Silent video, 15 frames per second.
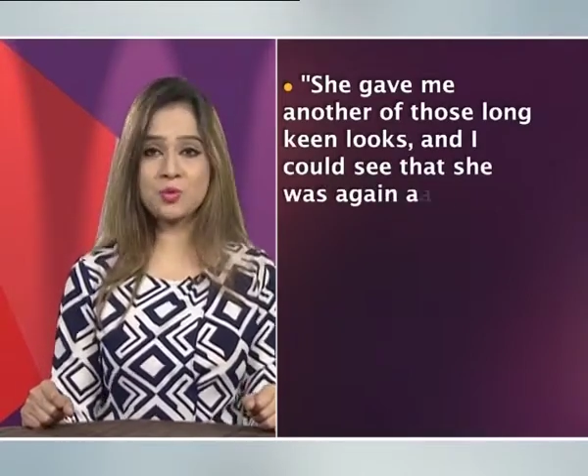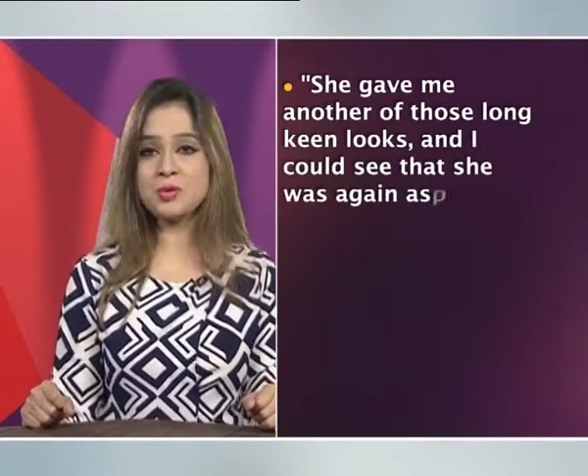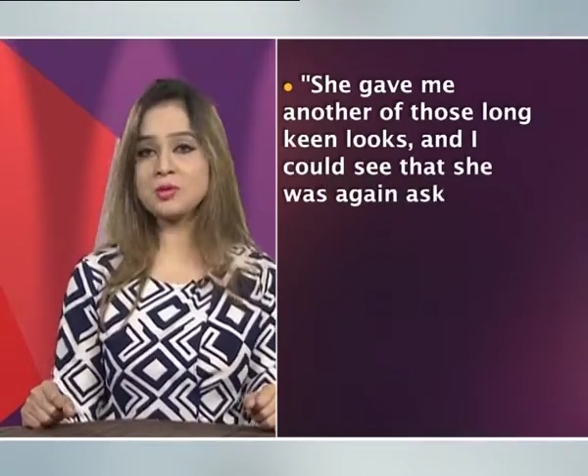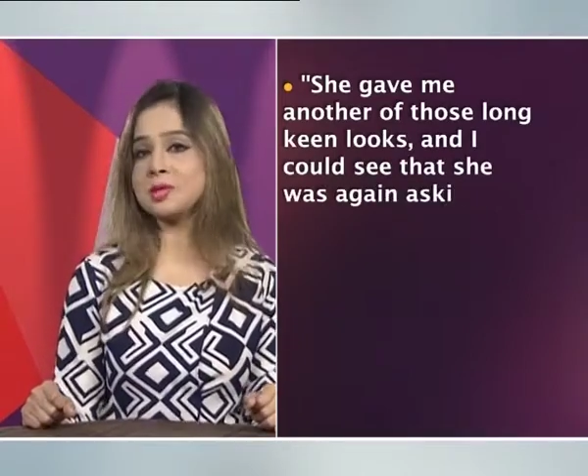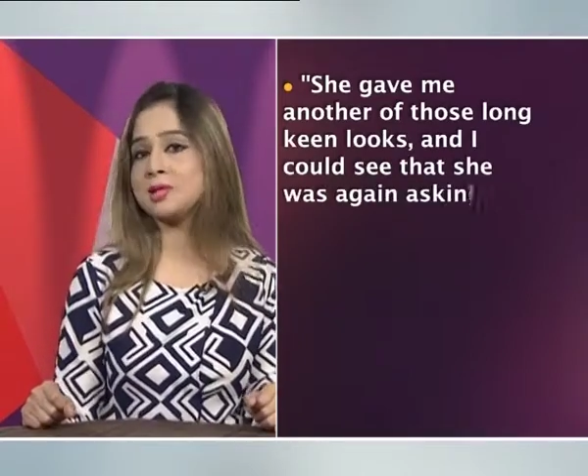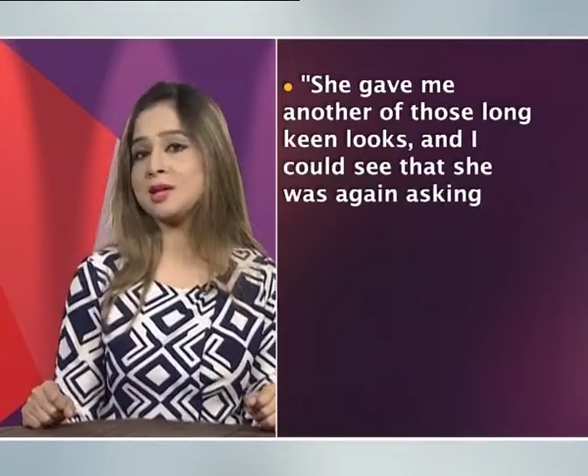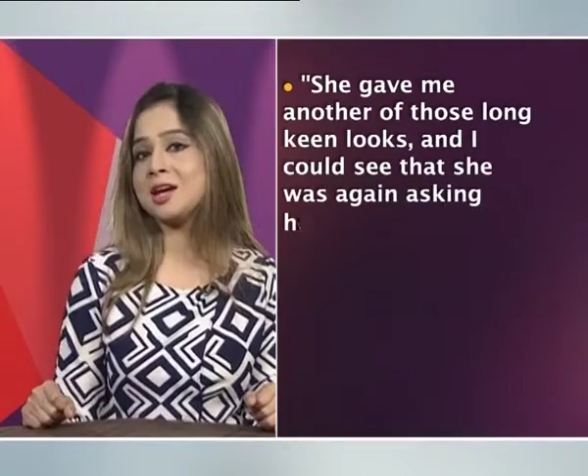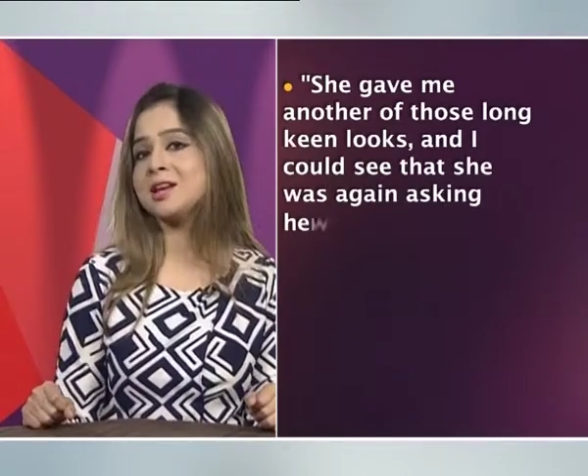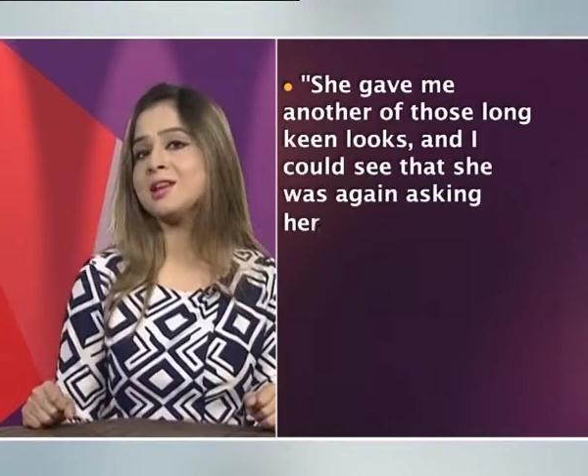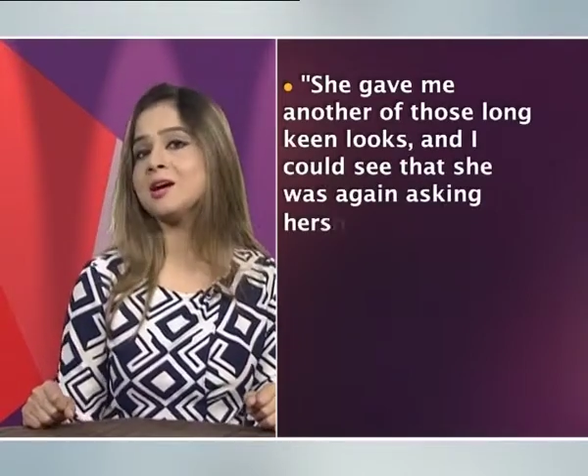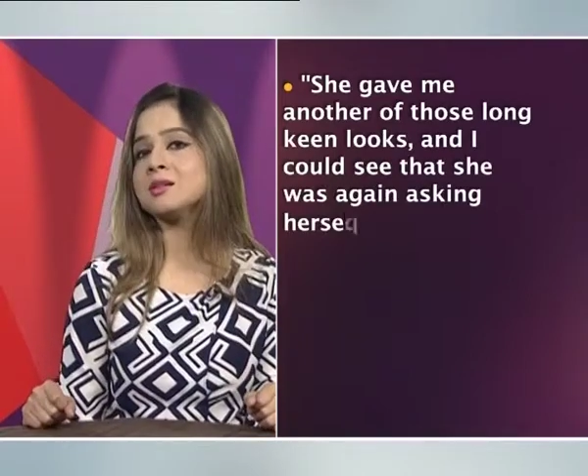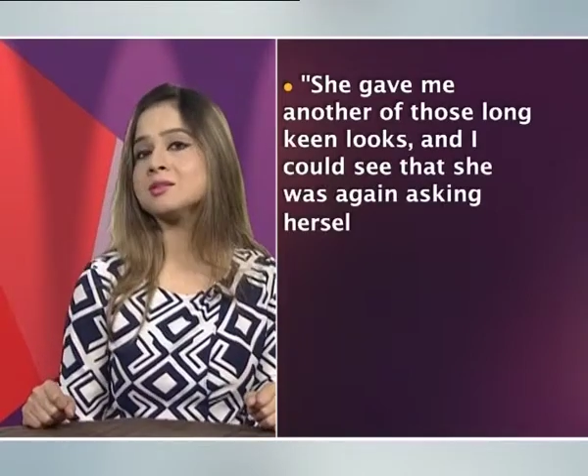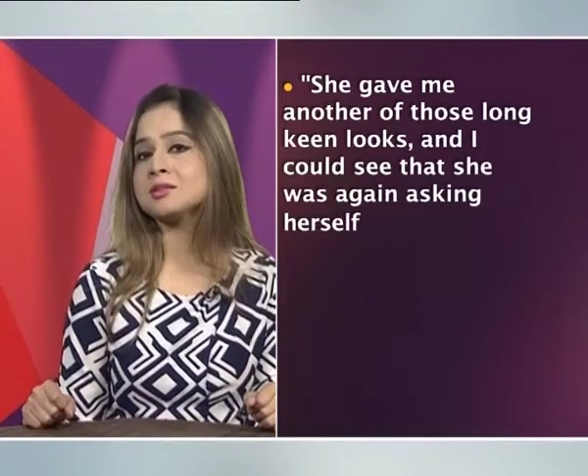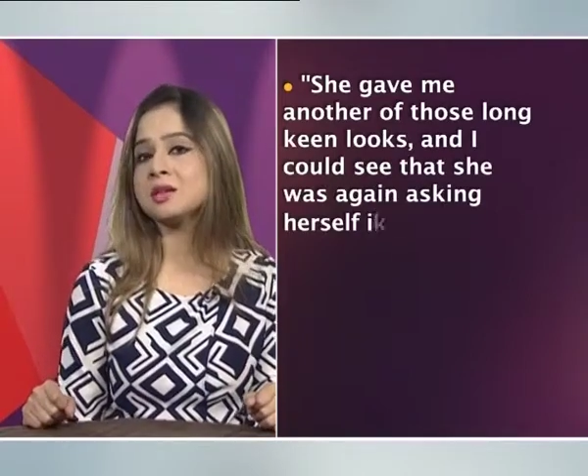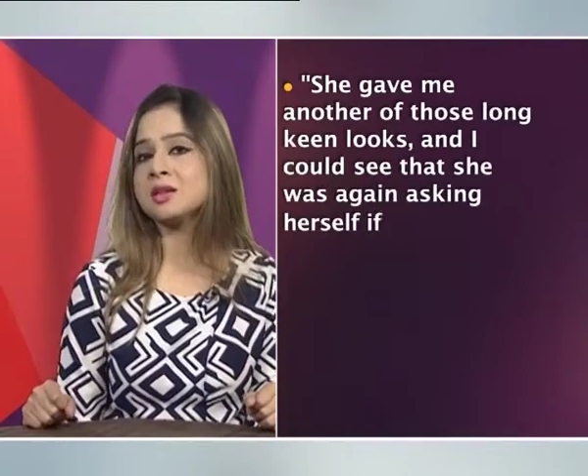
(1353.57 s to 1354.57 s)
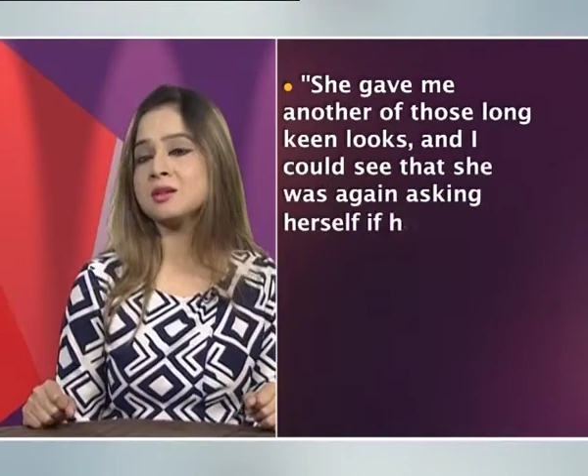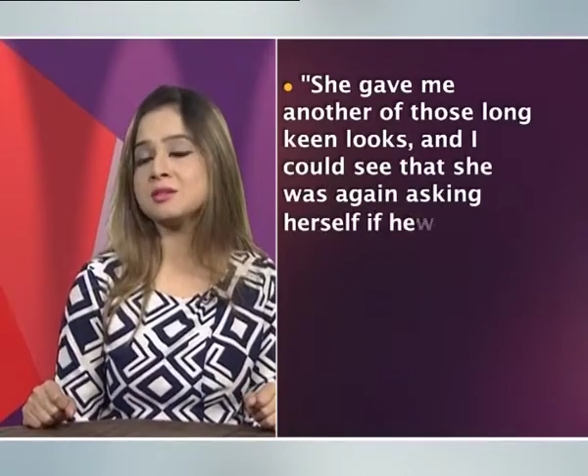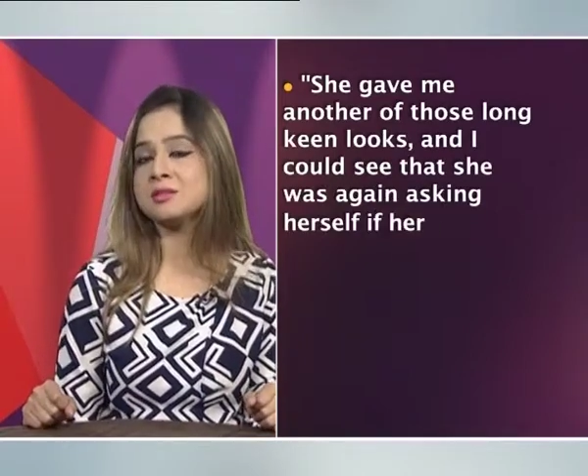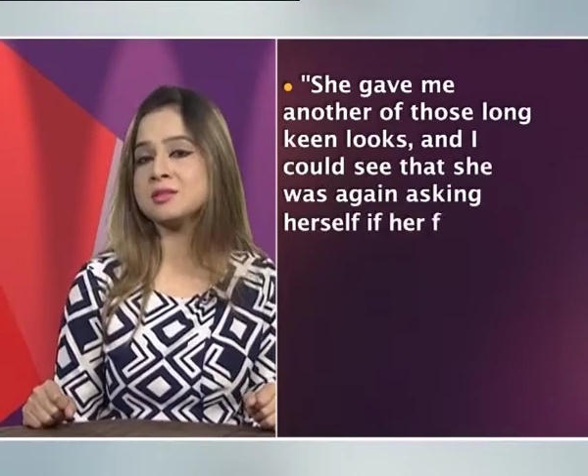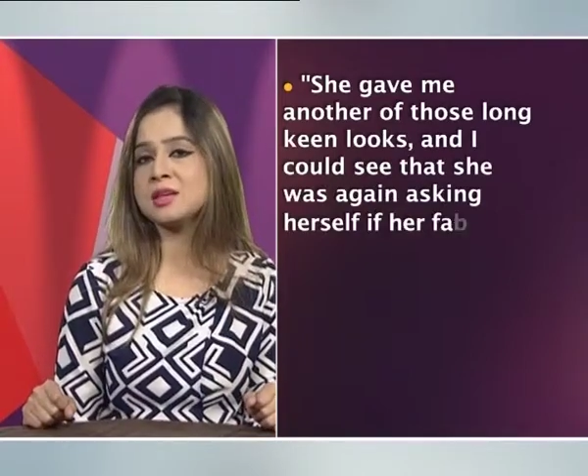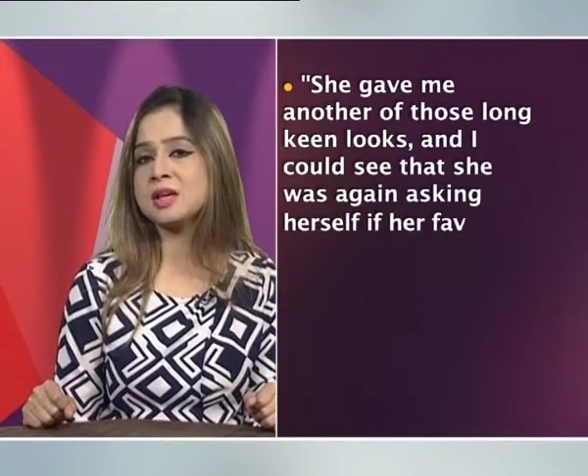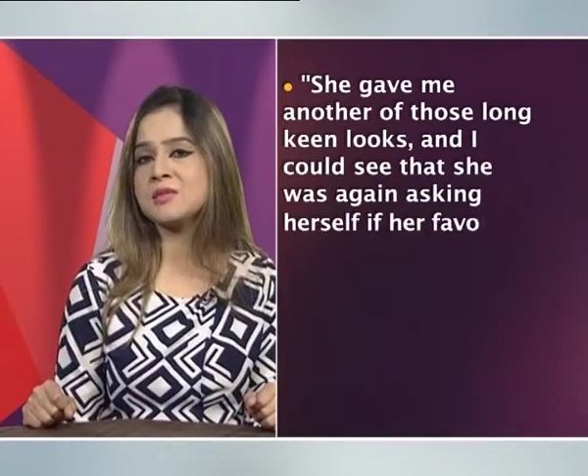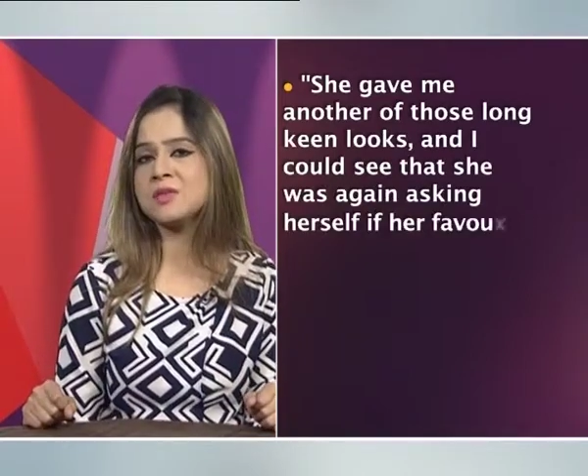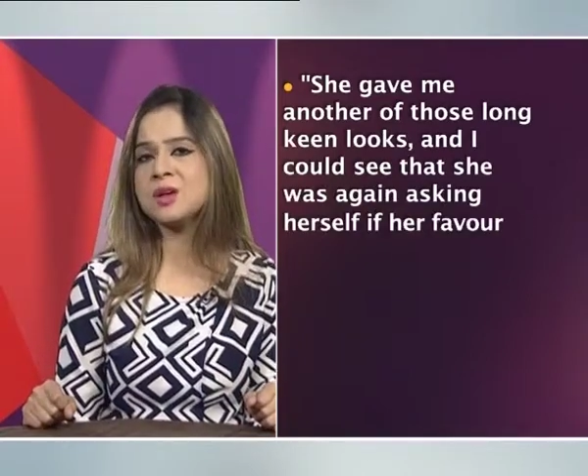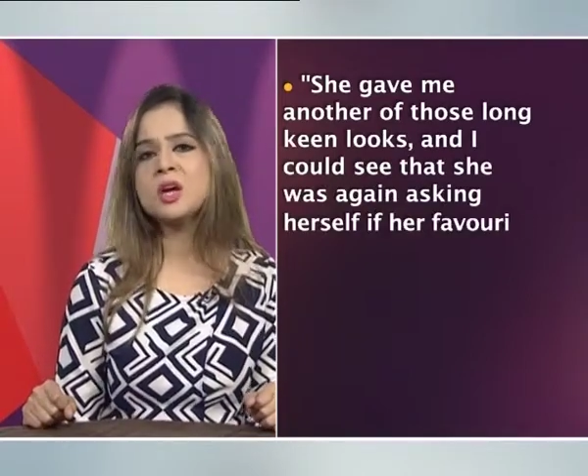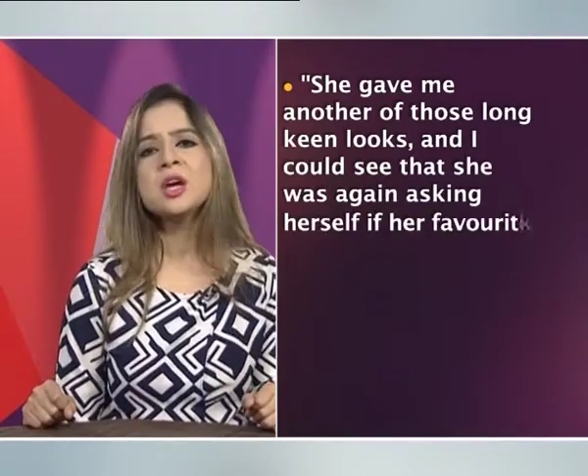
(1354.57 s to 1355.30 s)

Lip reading: was again asking herself